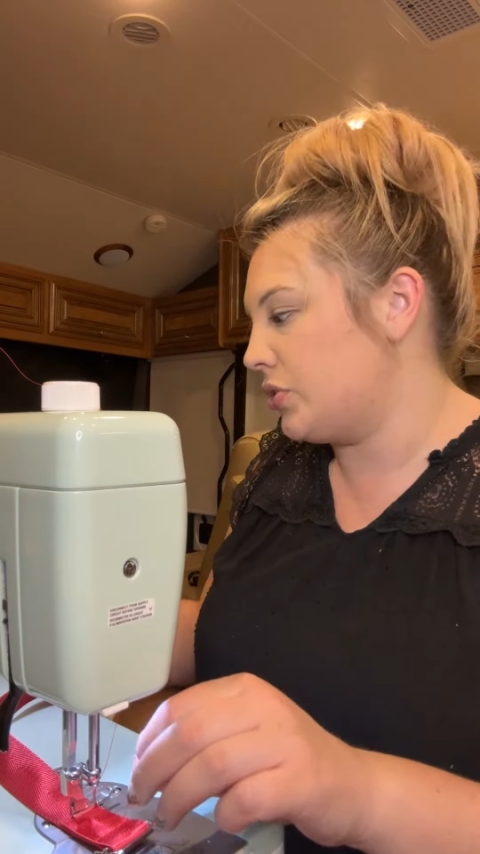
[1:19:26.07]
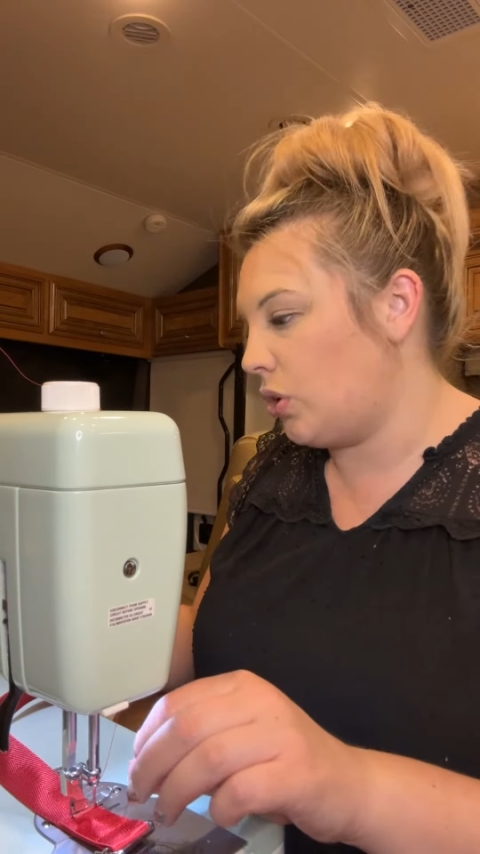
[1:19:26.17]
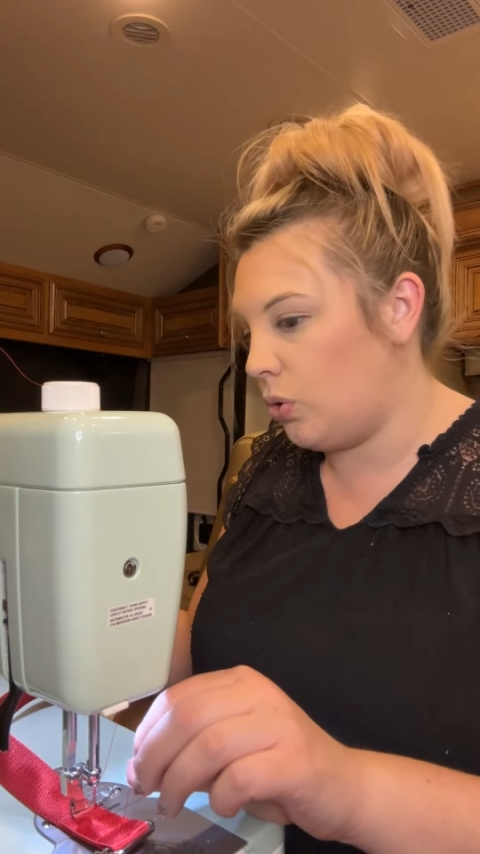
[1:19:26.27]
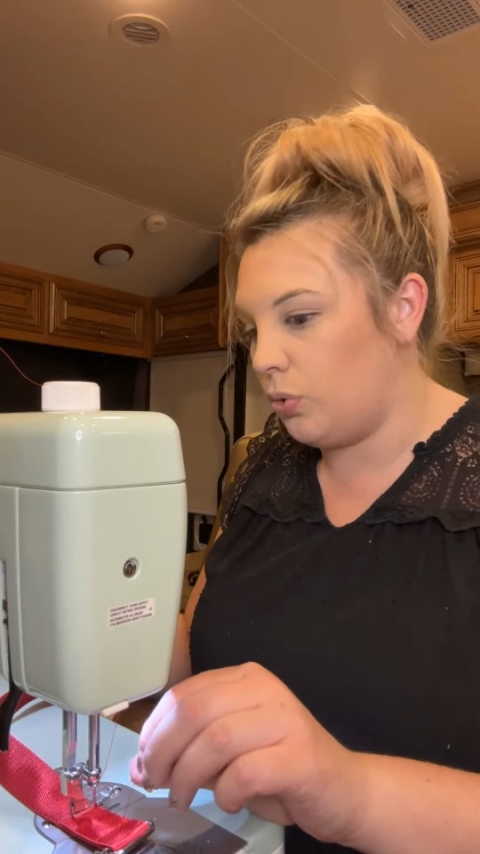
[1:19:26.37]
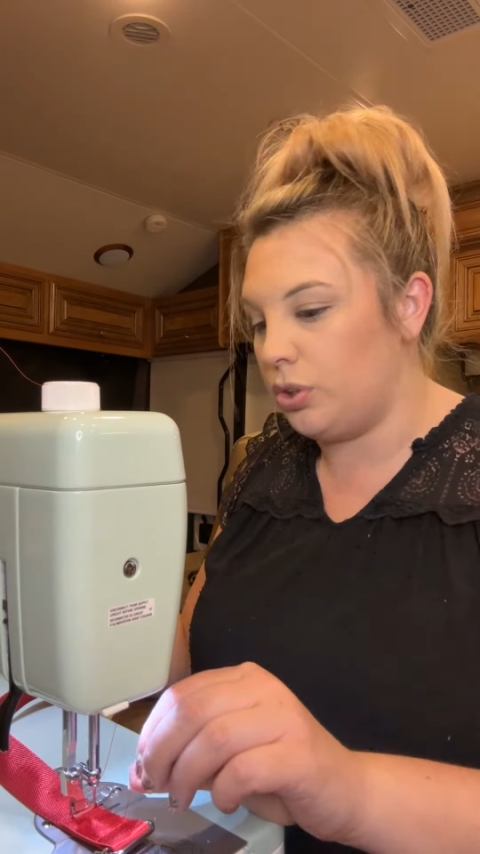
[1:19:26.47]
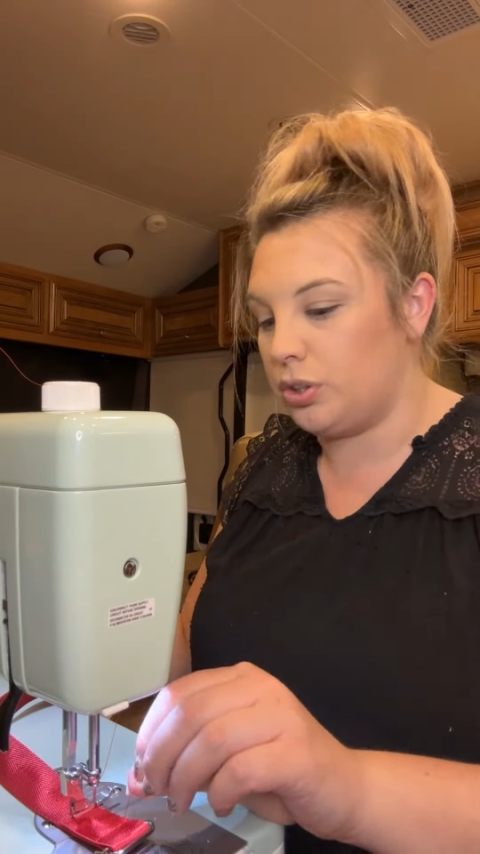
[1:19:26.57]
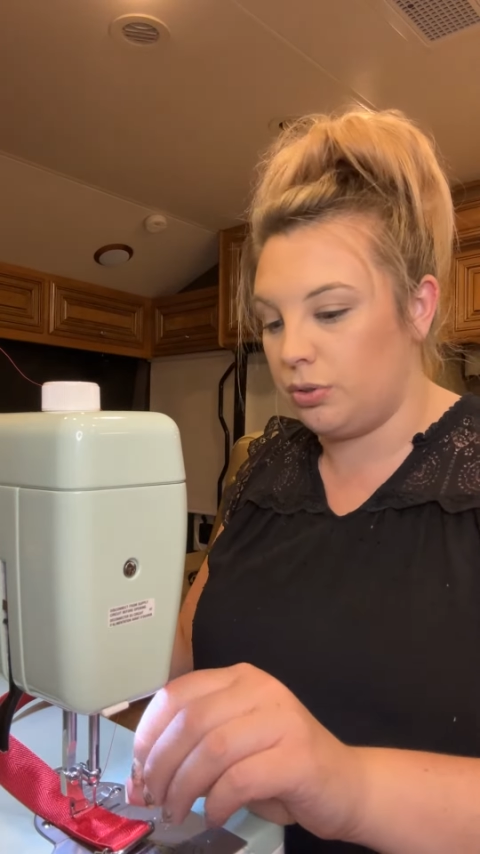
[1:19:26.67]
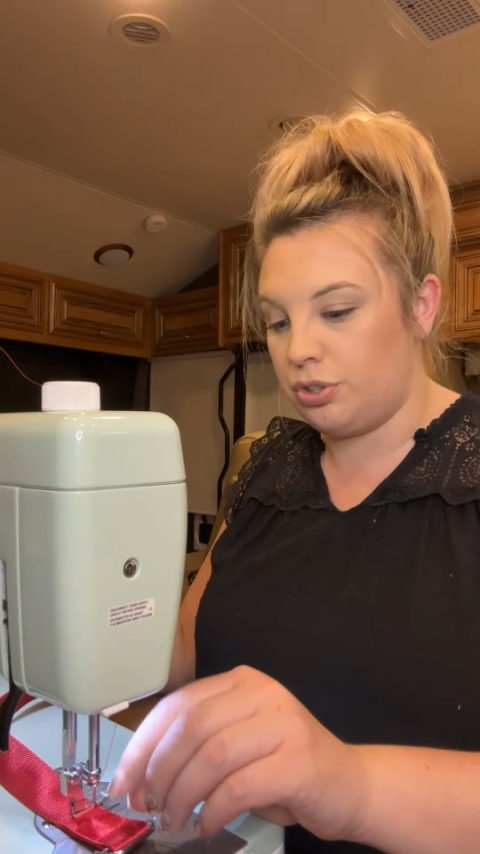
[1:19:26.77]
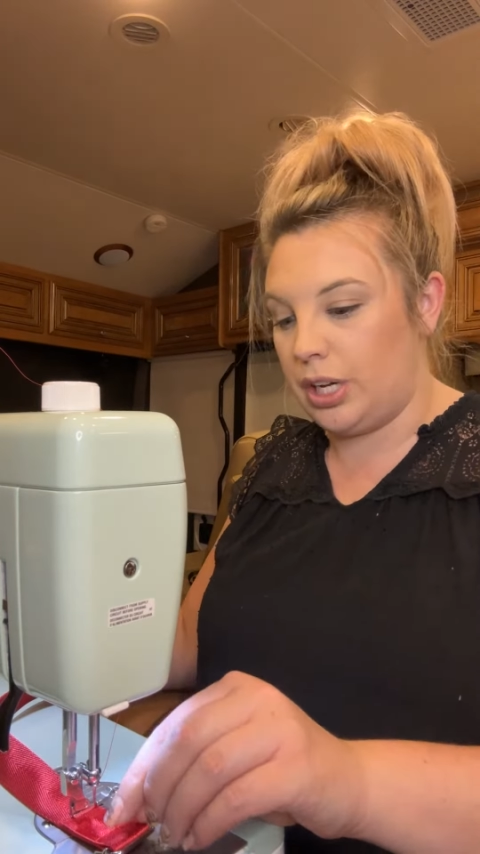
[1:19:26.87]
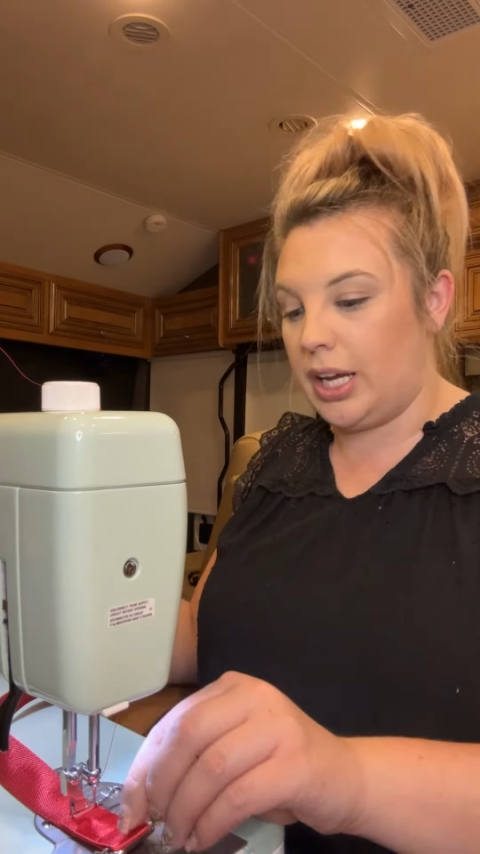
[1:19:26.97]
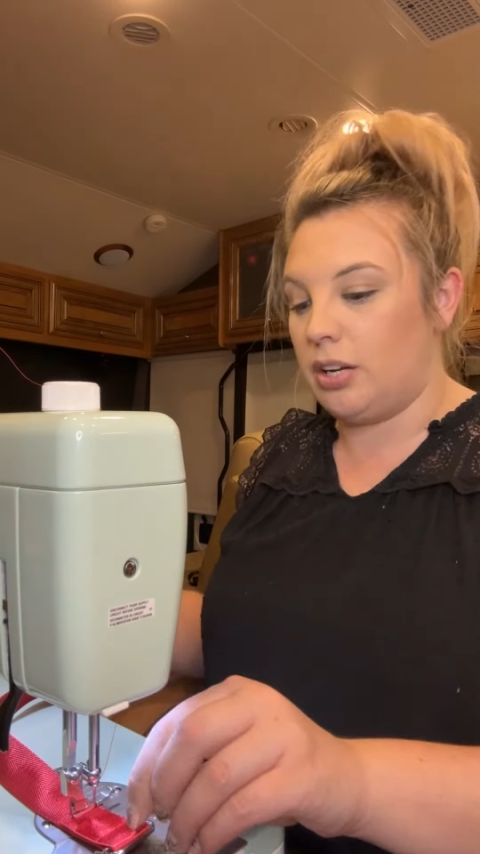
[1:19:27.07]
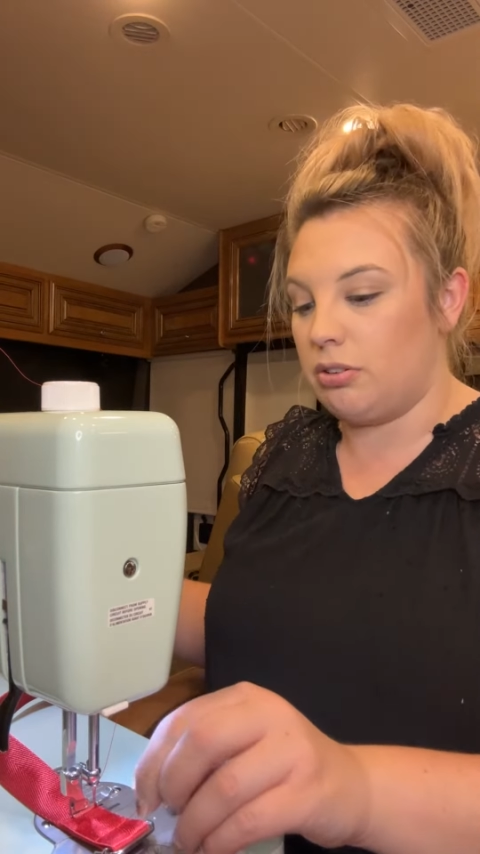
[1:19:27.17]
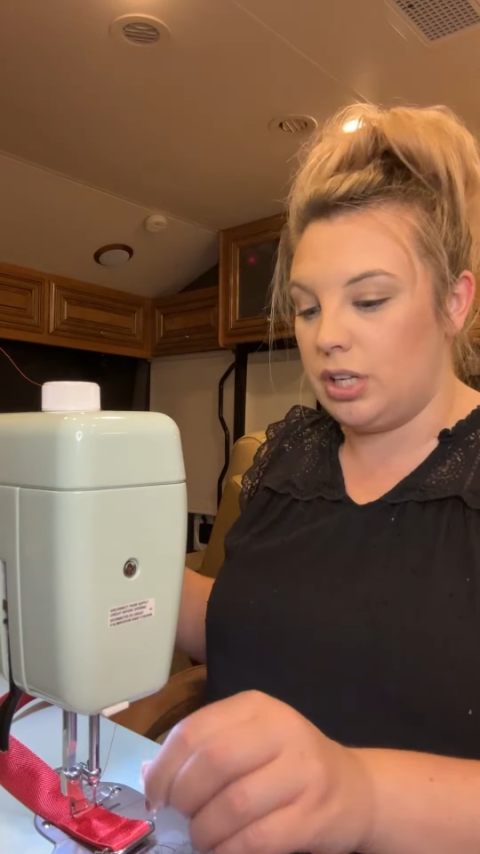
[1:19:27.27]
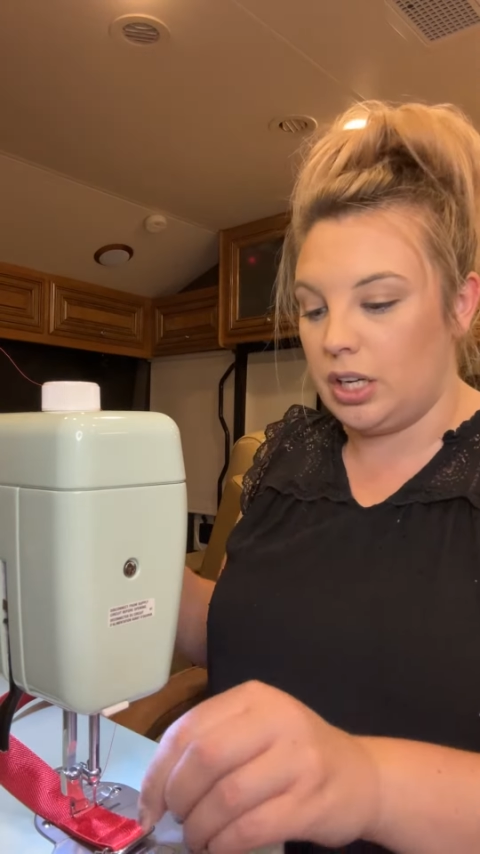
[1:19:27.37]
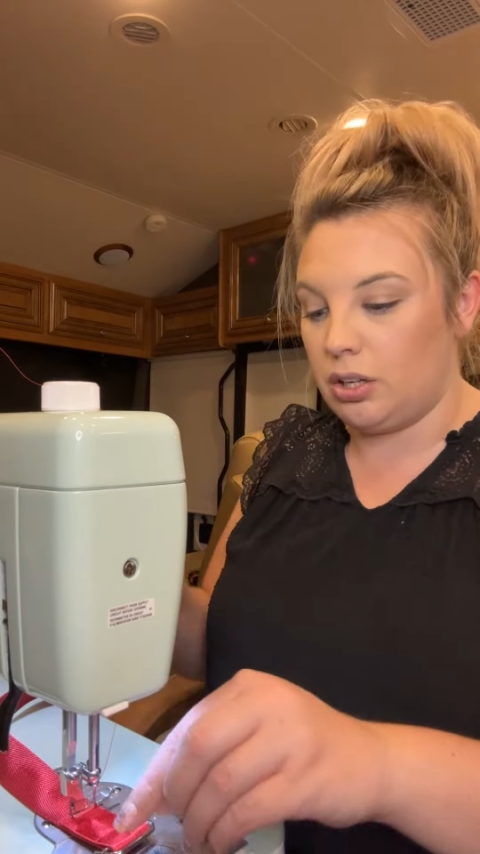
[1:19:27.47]
If I had to do like a
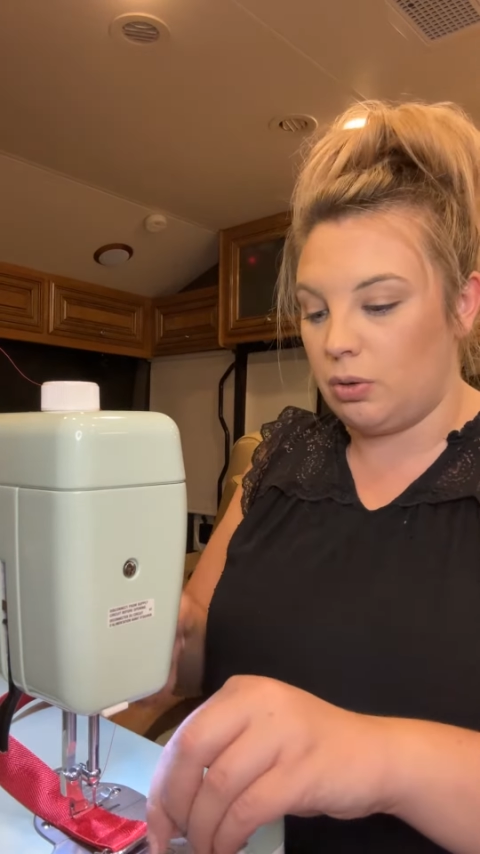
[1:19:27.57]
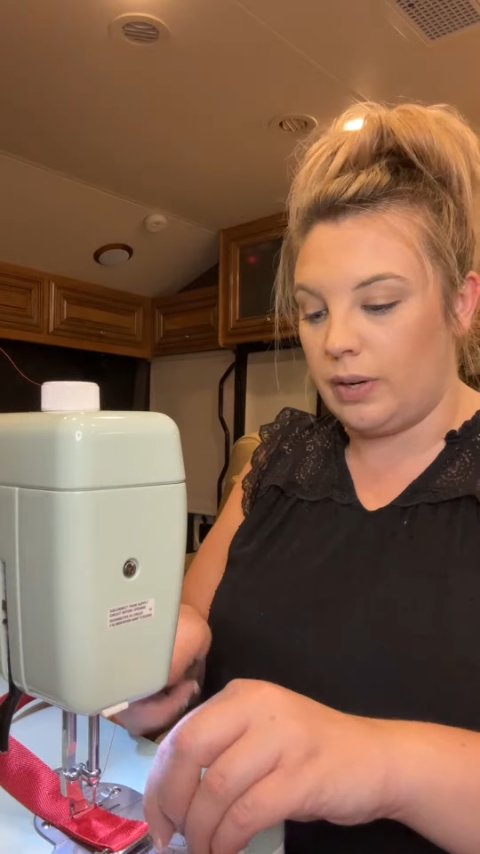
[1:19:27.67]
garment